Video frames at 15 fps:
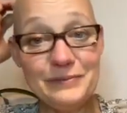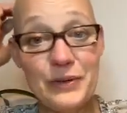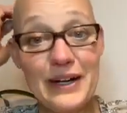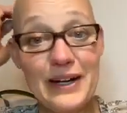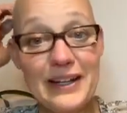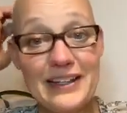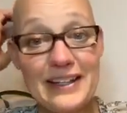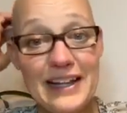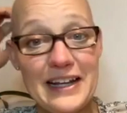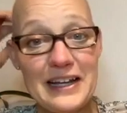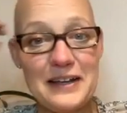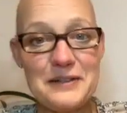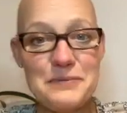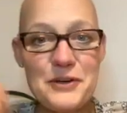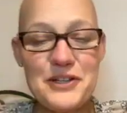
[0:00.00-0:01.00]
well, like
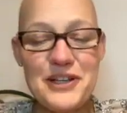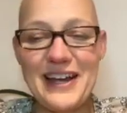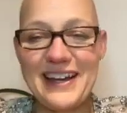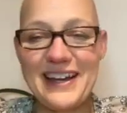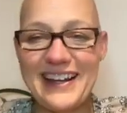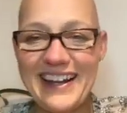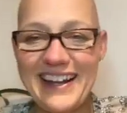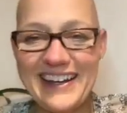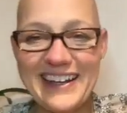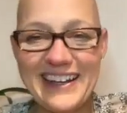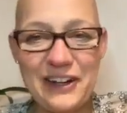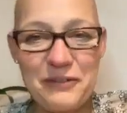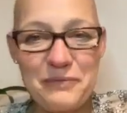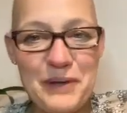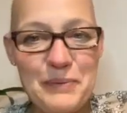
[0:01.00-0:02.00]
I suppose like a
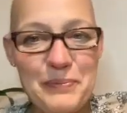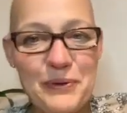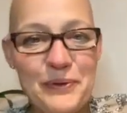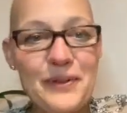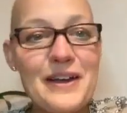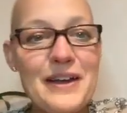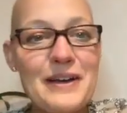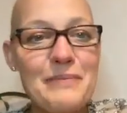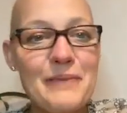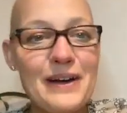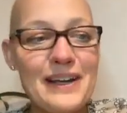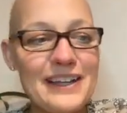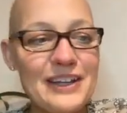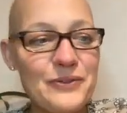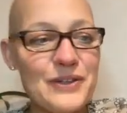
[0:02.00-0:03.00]
lot of people,
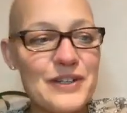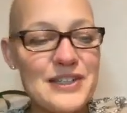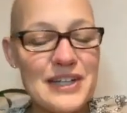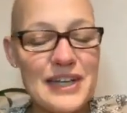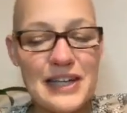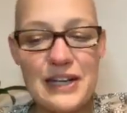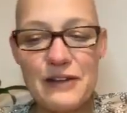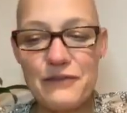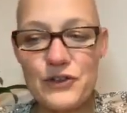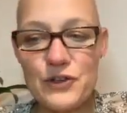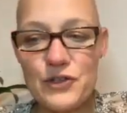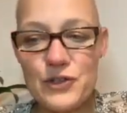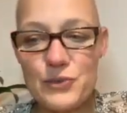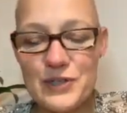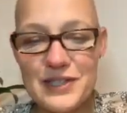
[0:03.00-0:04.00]
my career's taken a
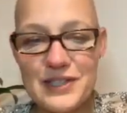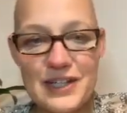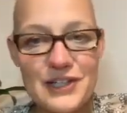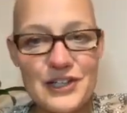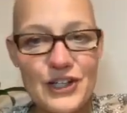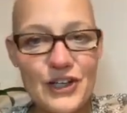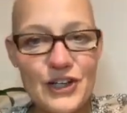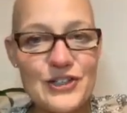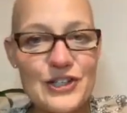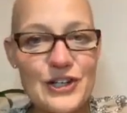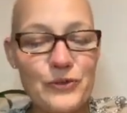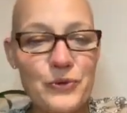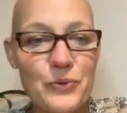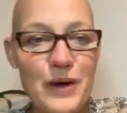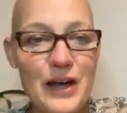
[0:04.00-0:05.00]
few twists and turns
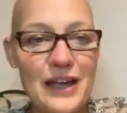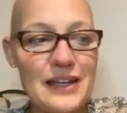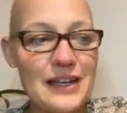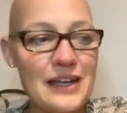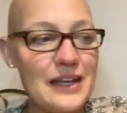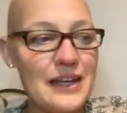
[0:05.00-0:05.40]
along the way. And